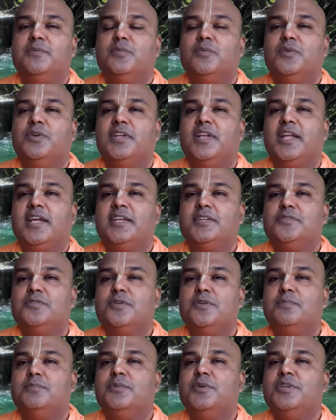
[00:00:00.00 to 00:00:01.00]
would like
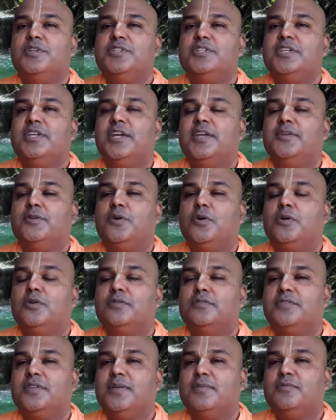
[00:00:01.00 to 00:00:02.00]
to appreciate all
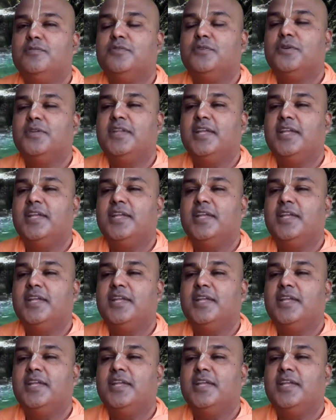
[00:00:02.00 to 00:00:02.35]
of them for